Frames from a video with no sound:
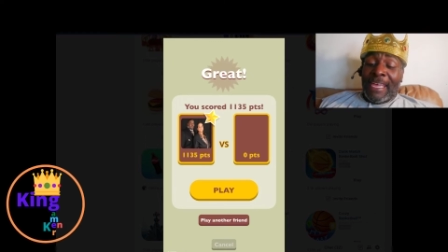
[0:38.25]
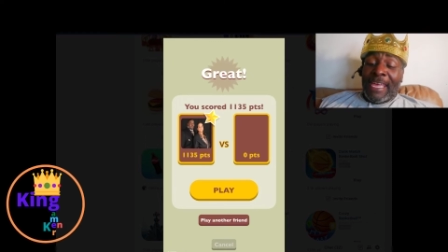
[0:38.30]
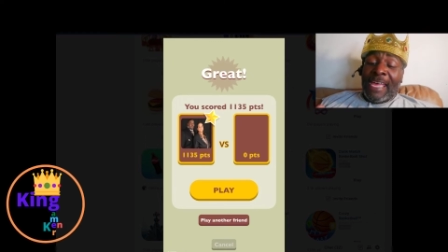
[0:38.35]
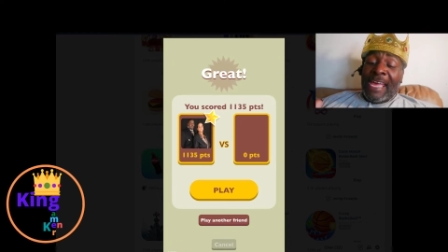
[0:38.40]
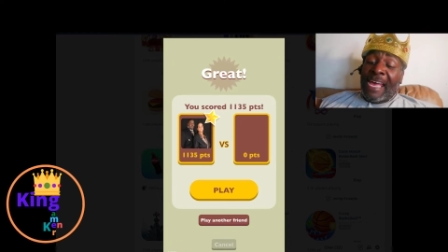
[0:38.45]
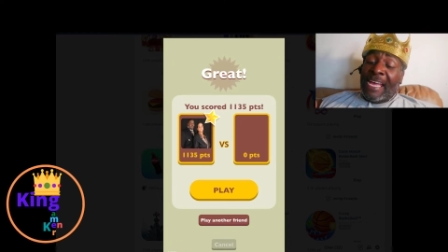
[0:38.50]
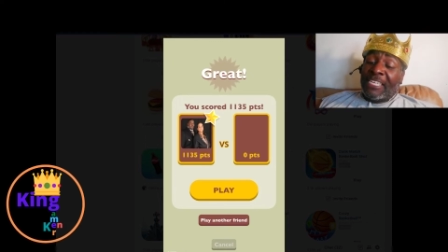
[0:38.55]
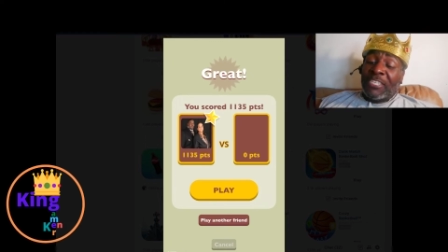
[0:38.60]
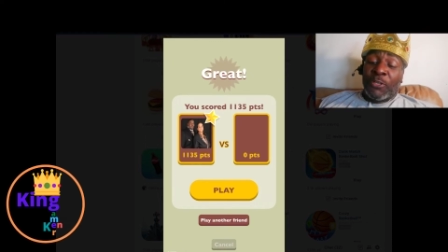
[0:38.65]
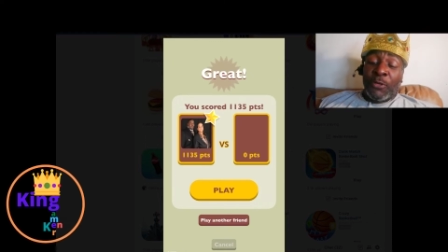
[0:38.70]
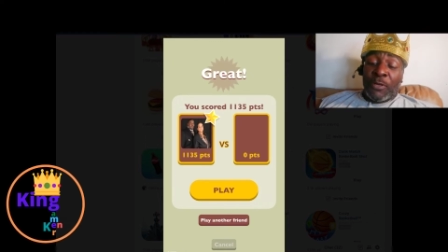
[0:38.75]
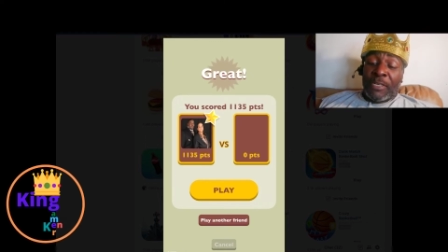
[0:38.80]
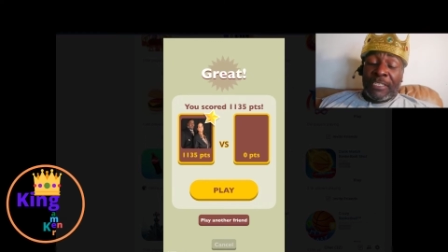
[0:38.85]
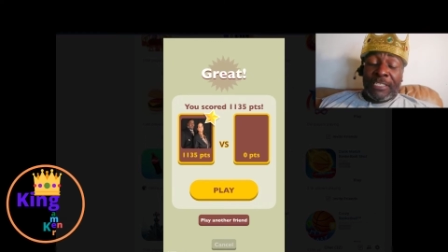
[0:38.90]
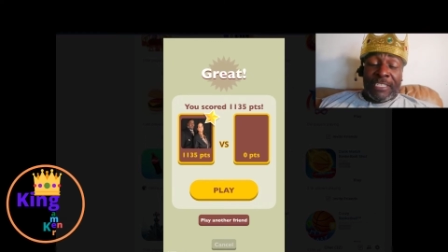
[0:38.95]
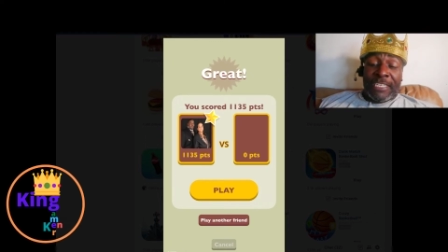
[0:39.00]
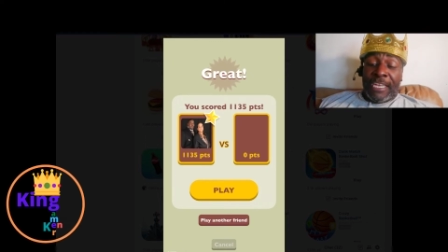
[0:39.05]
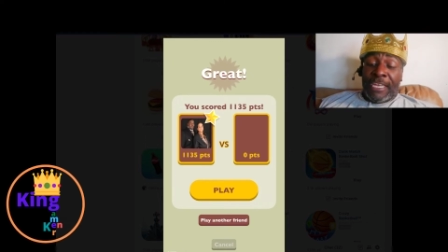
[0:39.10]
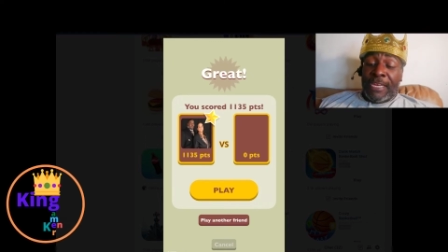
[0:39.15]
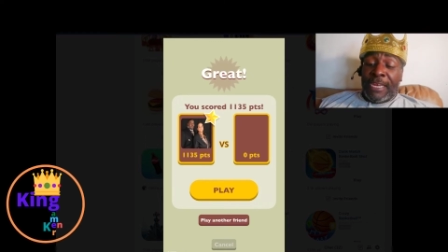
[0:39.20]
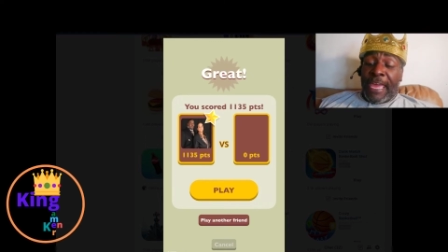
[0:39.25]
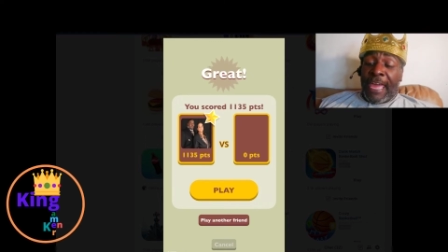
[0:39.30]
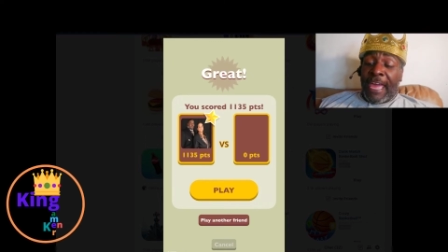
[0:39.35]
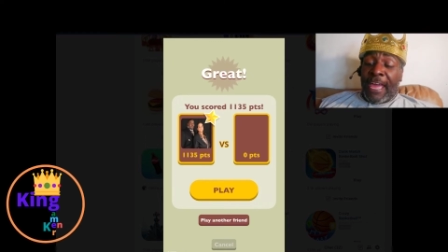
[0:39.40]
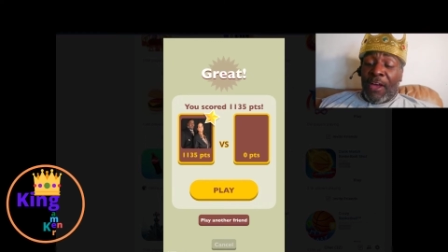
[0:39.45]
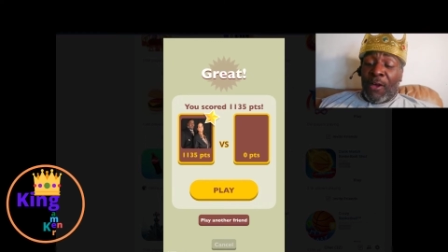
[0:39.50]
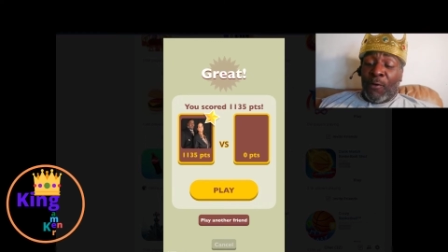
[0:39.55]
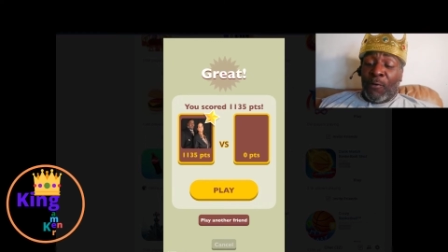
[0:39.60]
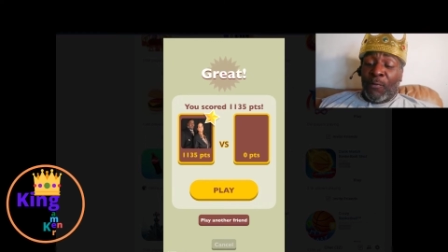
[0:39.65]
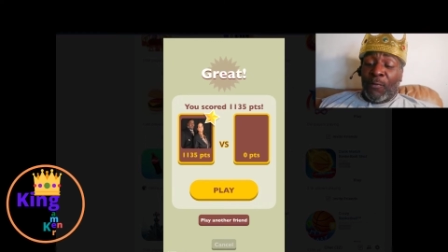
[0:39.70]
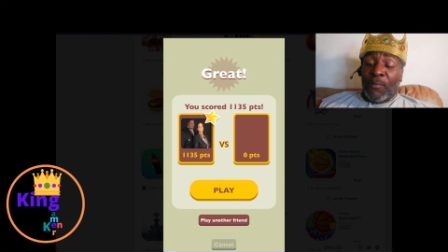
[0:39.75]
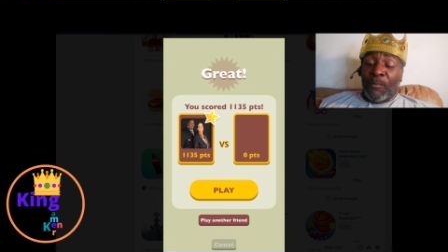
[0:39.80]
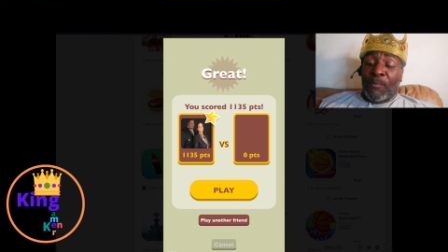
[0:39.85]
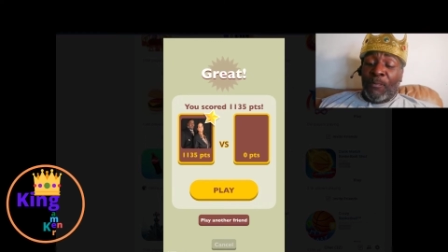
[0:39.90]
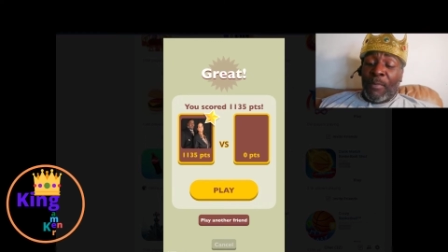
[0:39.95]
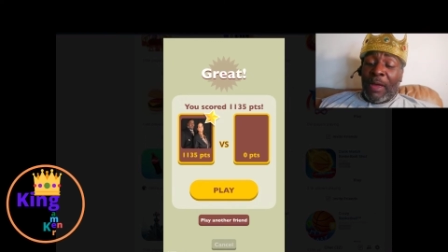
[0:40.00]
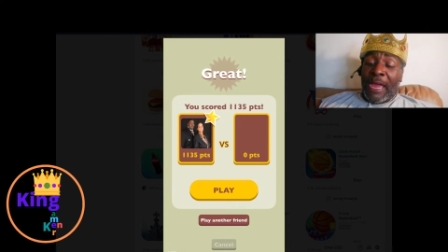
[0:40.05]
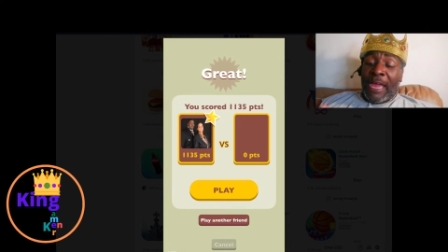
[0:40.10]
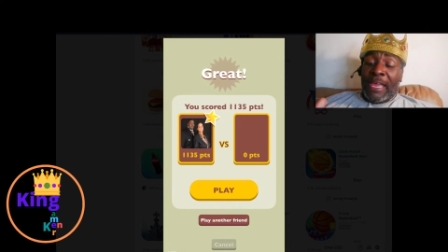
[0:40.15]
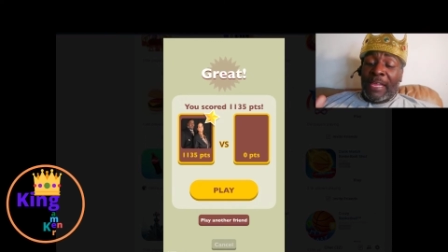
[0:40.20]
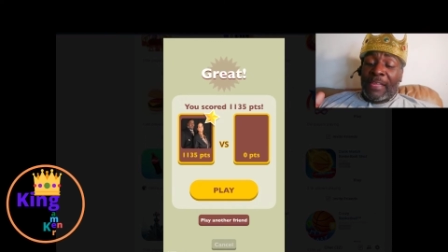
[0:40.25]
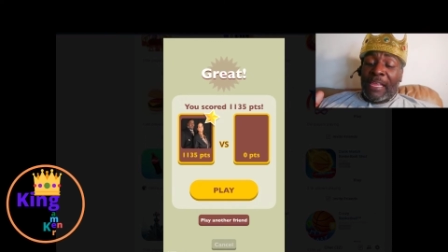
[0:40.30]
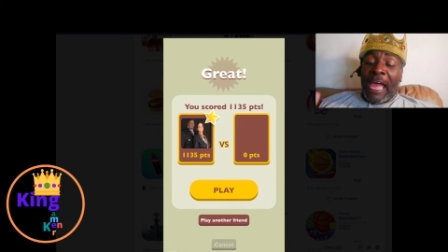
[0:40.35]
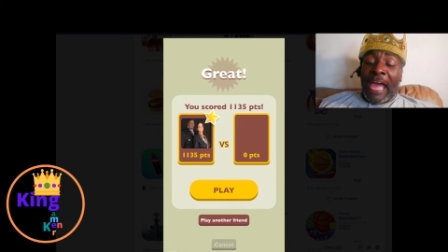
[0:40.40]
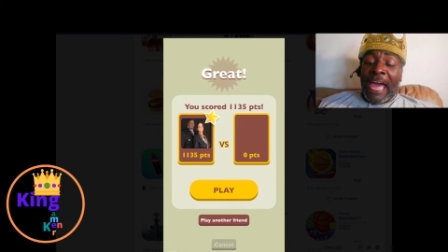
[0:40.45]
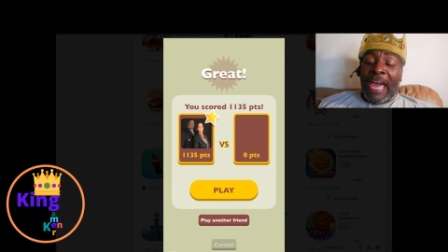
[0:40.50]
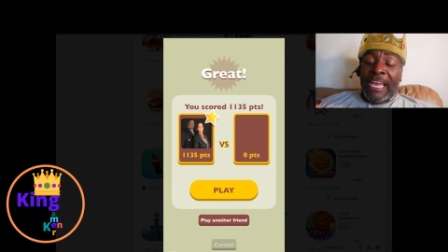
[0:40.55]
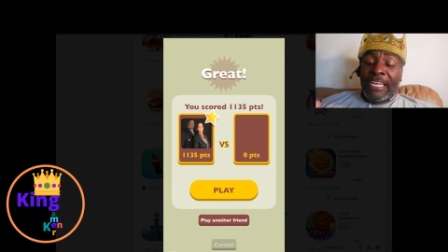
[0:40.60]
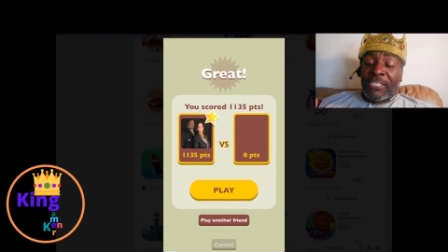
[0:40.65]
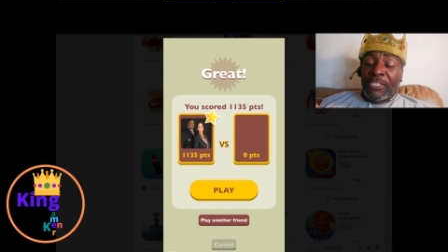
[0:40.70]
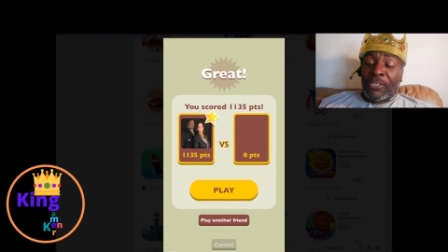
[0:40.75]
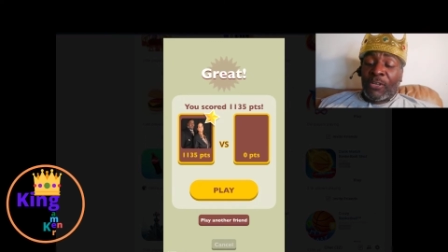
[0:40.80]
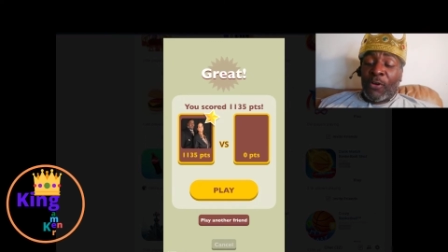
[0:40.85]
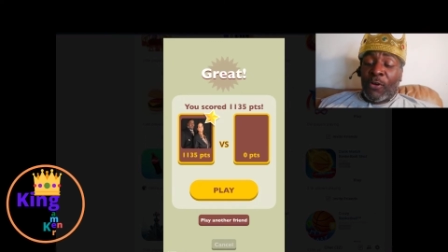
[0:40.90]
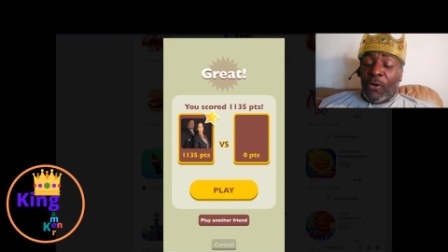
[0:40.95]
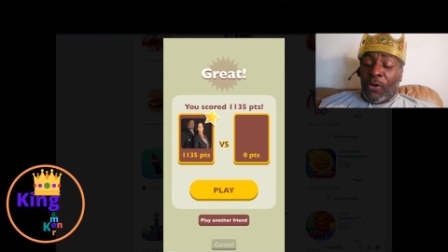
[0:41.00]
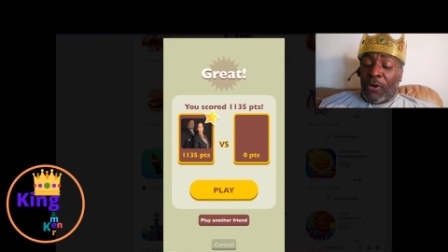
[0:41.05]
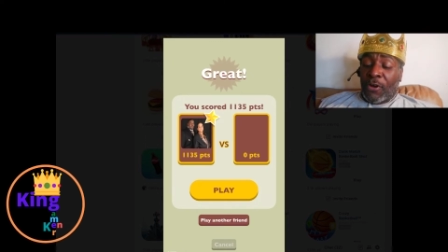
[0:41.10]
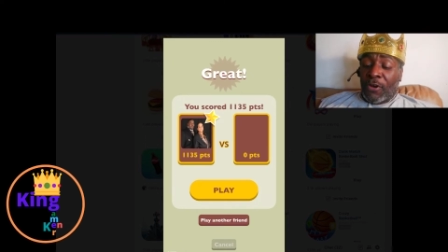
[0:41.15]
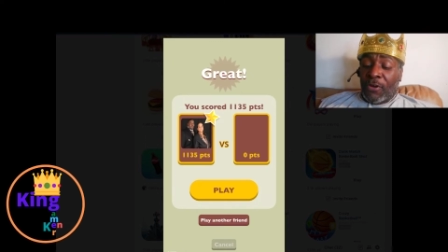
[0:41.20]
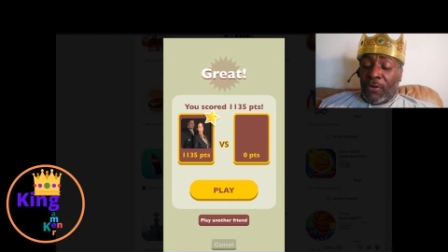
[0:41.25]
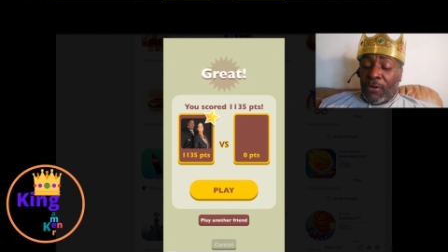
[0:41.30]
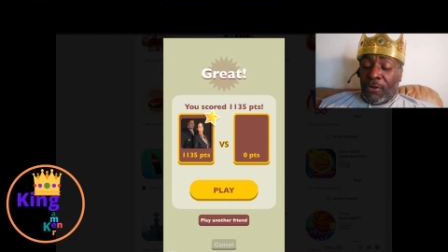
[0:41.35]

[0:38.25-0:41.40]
As you can see now, my high score